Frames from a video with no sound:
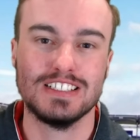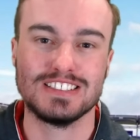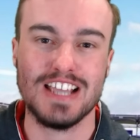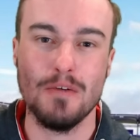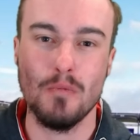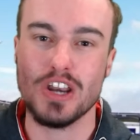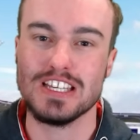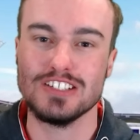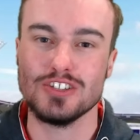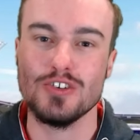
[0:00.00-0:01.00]
to seeing what
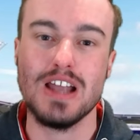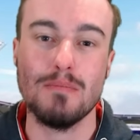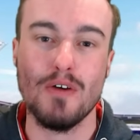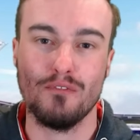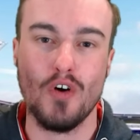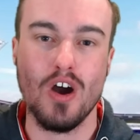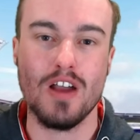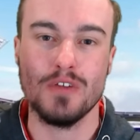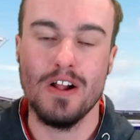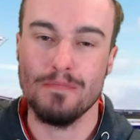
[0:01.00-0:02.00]
he can do. Number
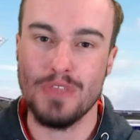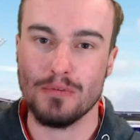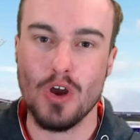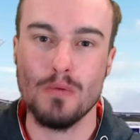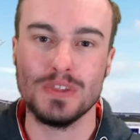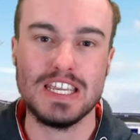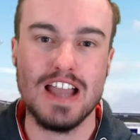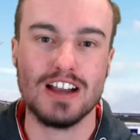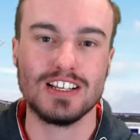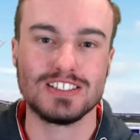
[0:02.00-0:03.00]
five, they've gone with the
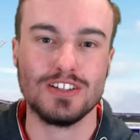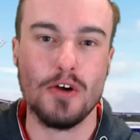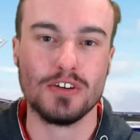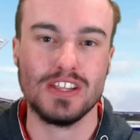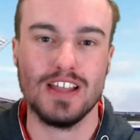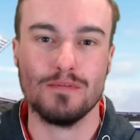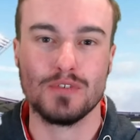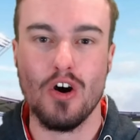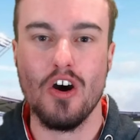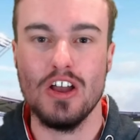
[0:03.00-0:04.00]
youngest lock that
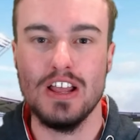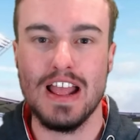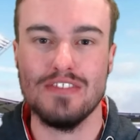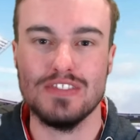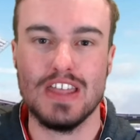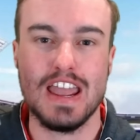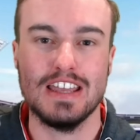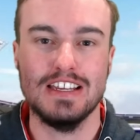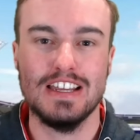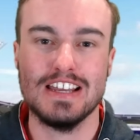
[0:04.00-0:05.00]
they've got, and
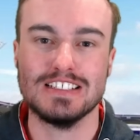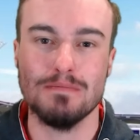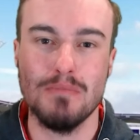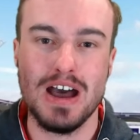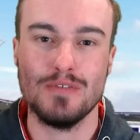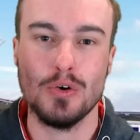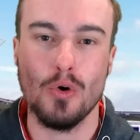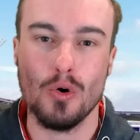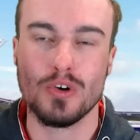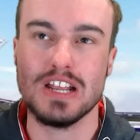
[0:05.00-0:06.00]
that is Marvin
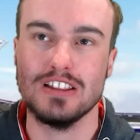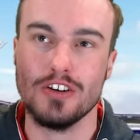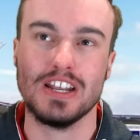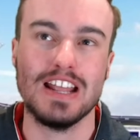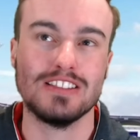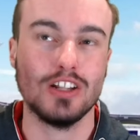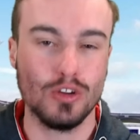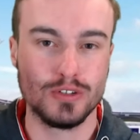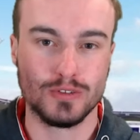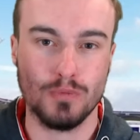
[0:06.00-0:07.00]
Orie. Looking at the
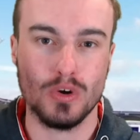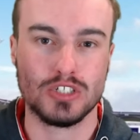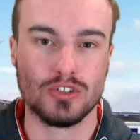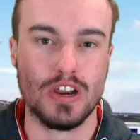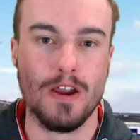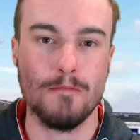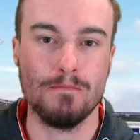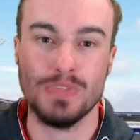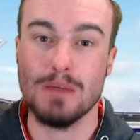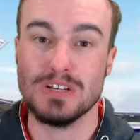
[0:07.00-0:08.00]
loose forward trio,
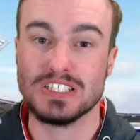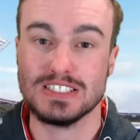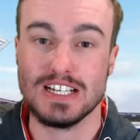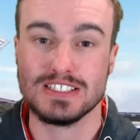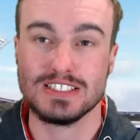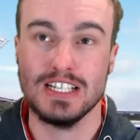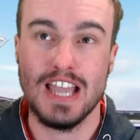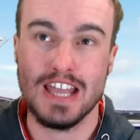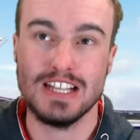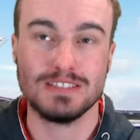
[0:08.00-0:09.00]
number six,
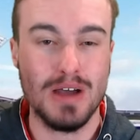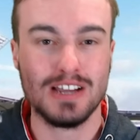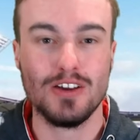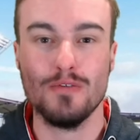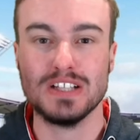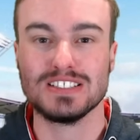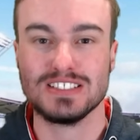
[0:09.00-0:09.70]
it is Marco van